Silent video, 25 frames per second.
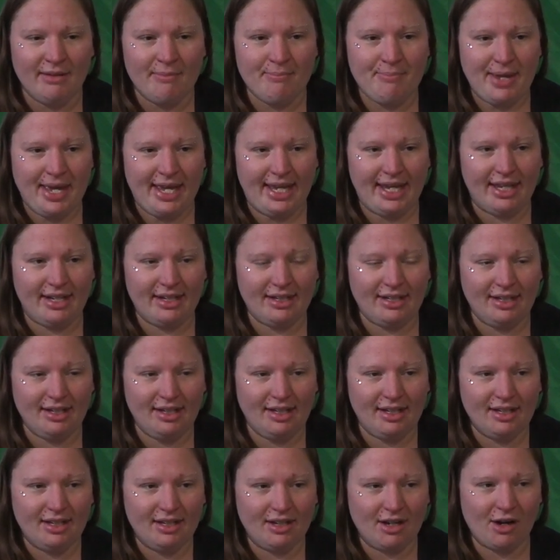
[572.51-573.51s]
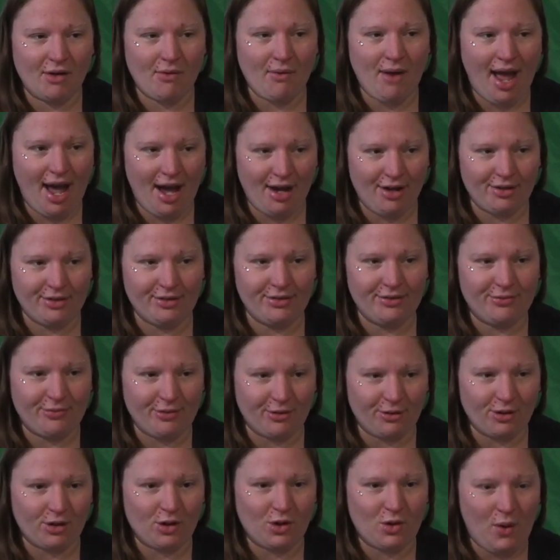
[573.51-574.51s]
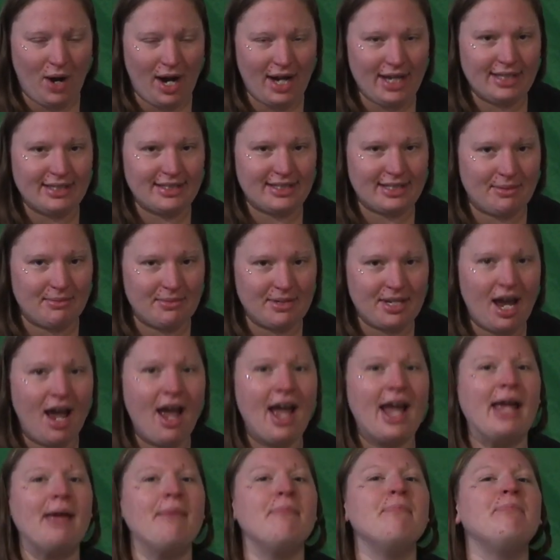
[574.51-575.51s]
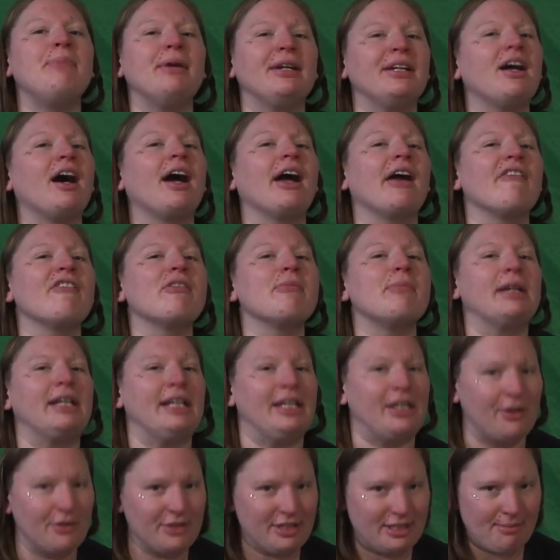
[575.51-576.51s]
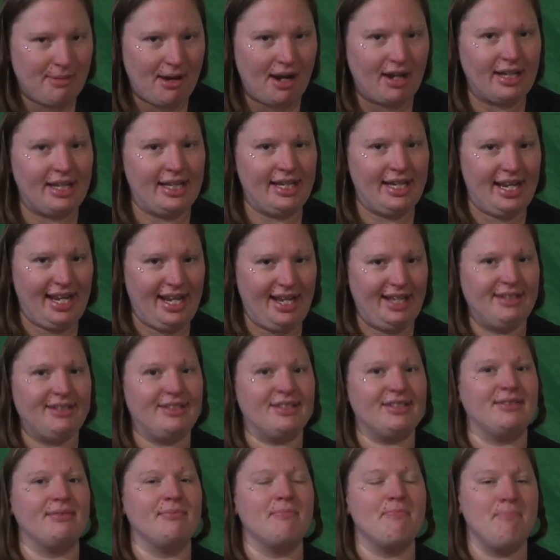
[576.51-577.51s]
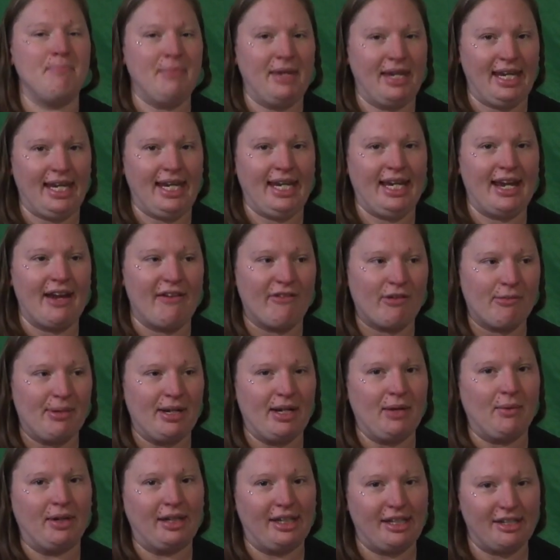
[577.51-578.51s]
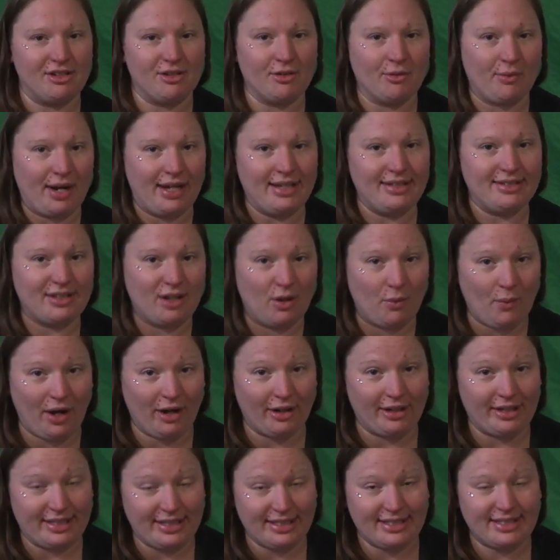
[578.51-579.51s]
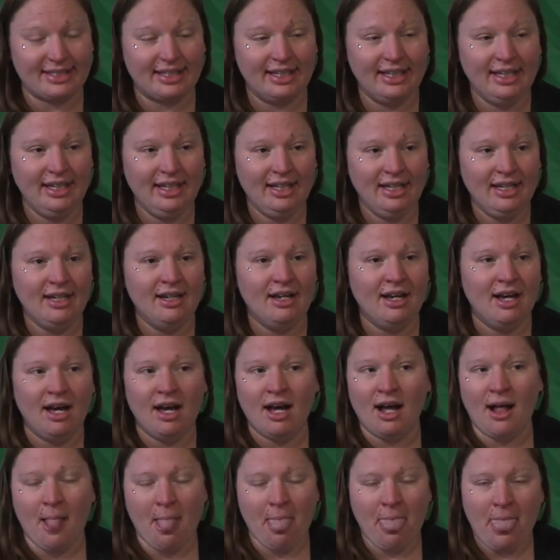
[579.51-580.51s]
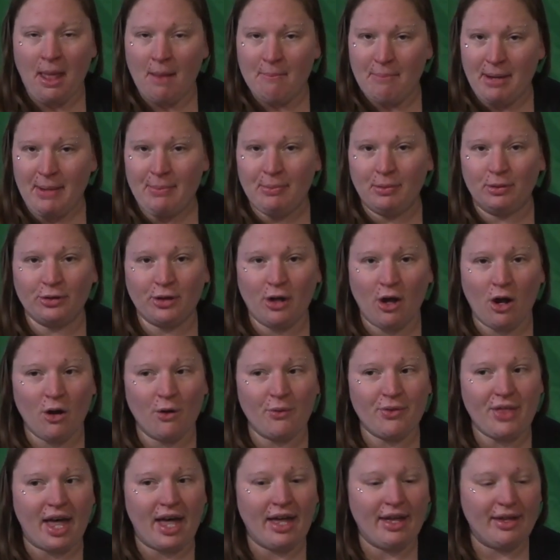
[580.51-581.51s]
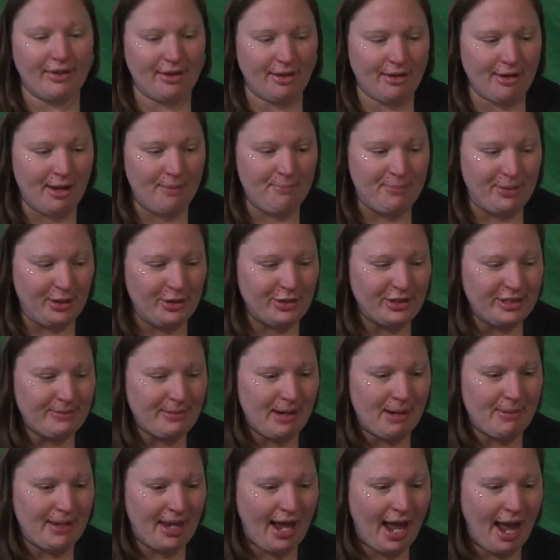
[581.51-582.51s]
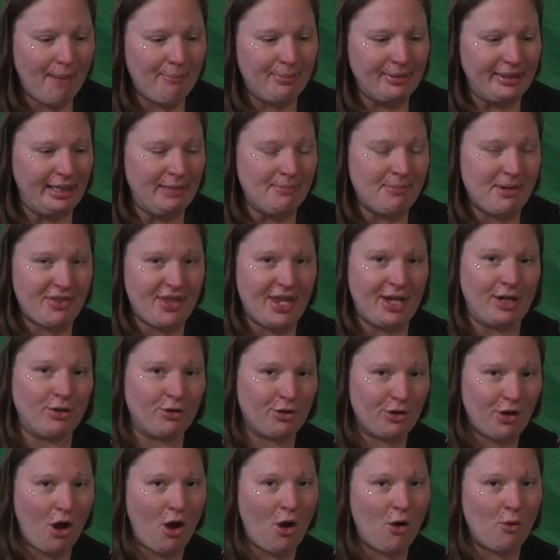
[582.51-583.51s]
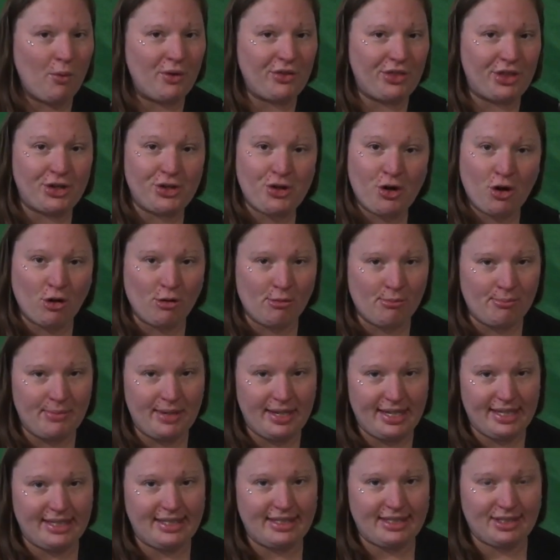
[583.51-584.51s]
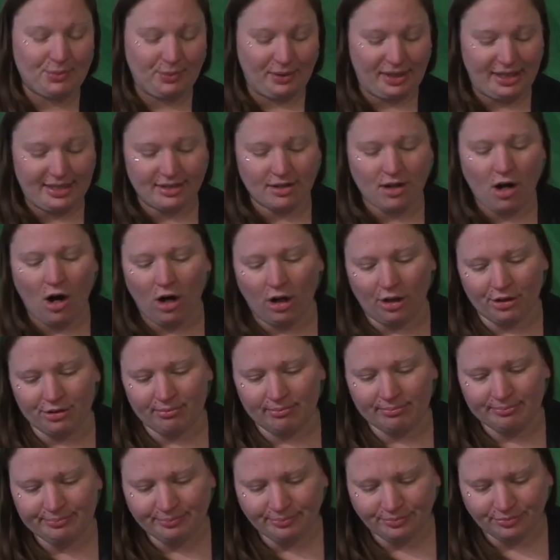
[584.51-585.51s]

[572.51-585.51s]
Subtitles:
been around for quite some time, but not everybody knows about it. Hence everybody wanting to raise awareness. People know that abuse might be happening, but they don't know what the term is, what it's called.